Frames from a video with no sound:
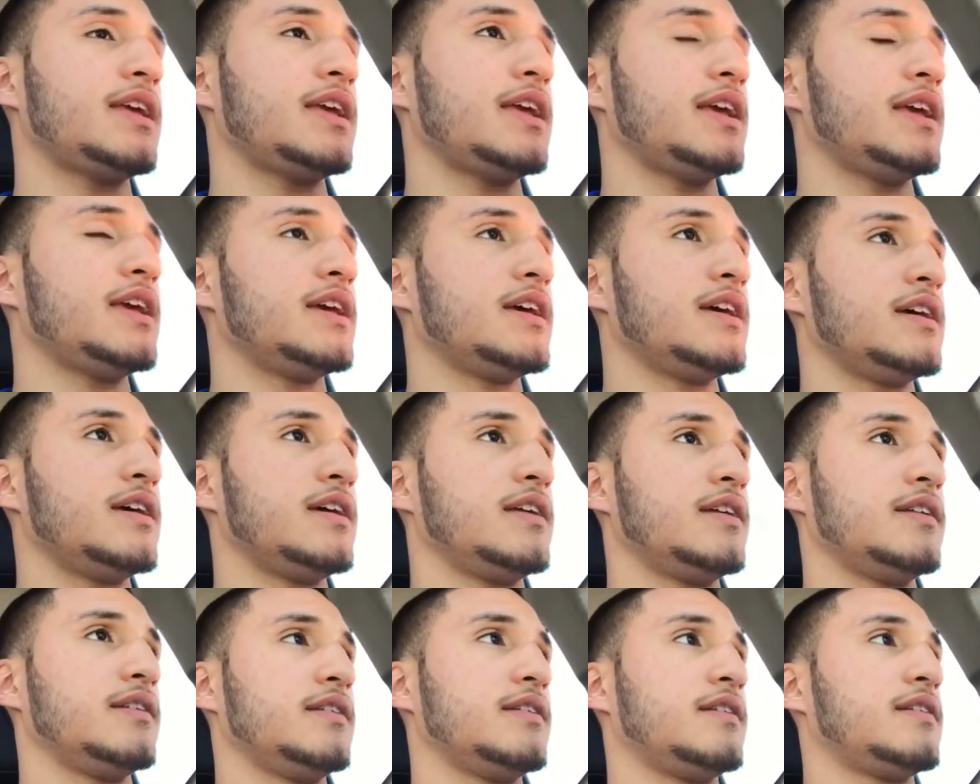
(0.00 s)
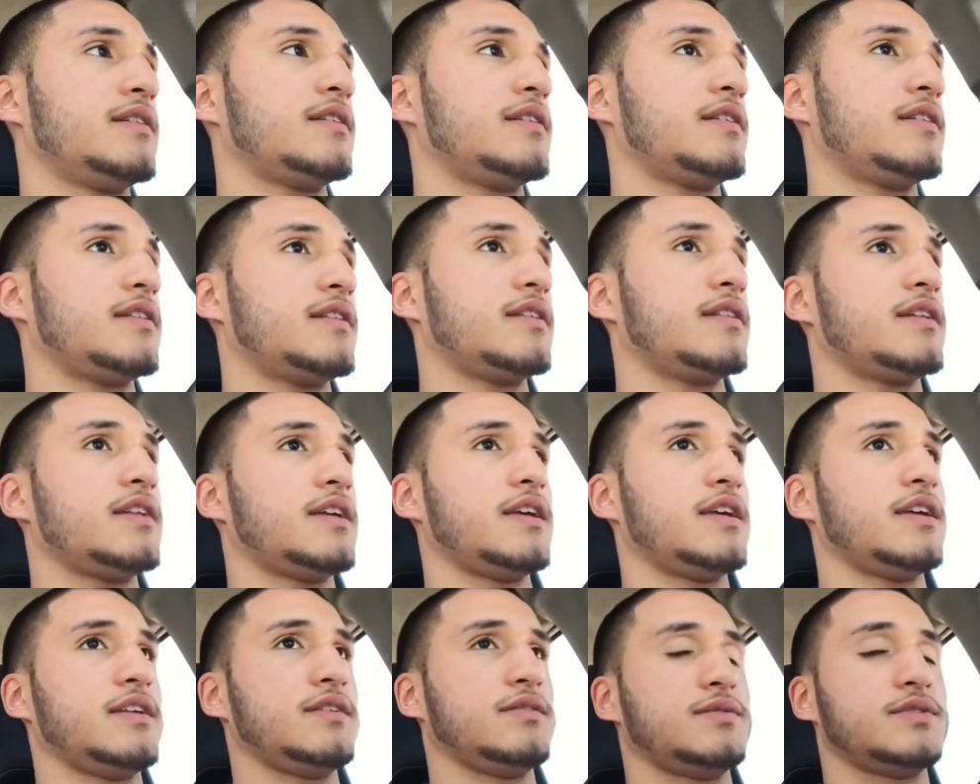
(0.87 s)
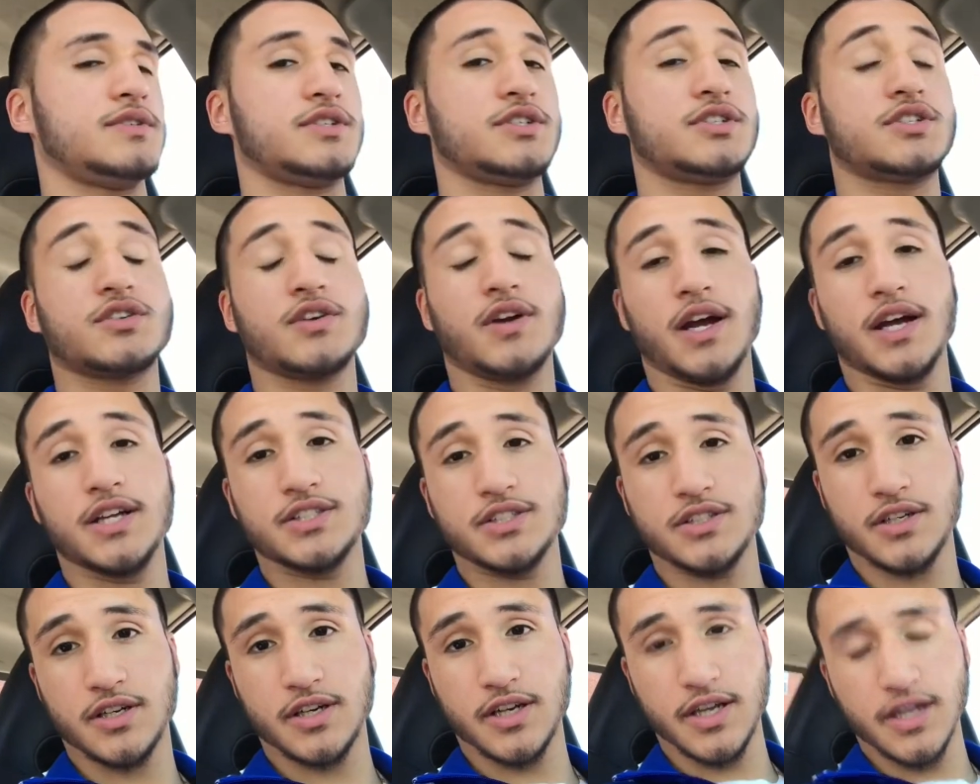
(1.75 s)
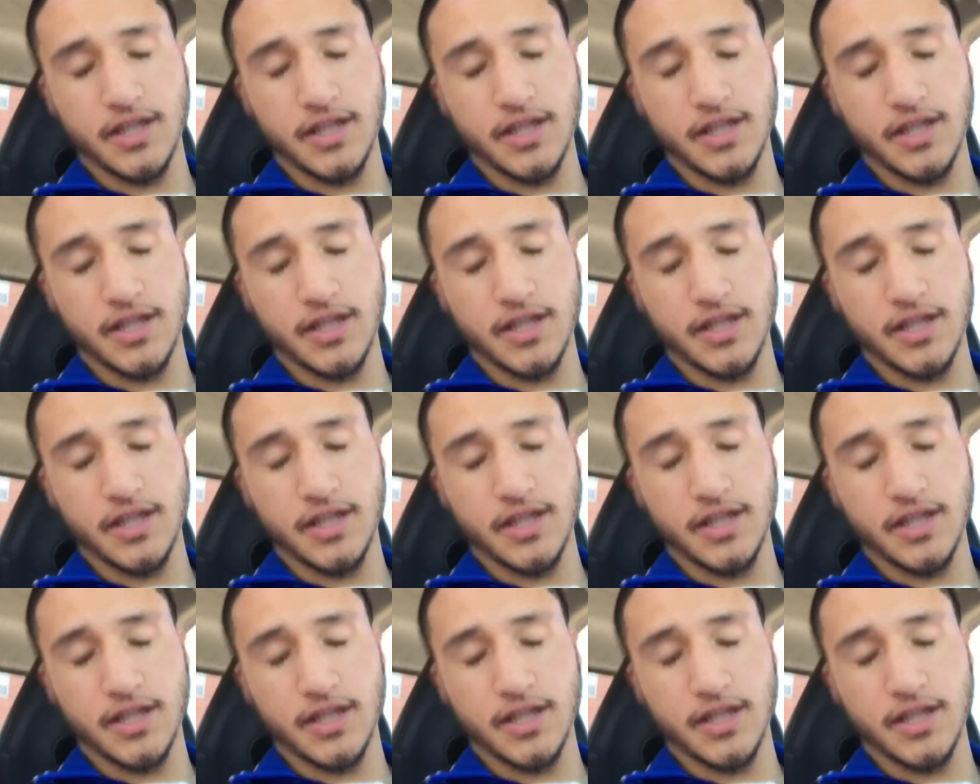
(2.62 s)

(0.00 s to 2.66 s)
and we're just scratching our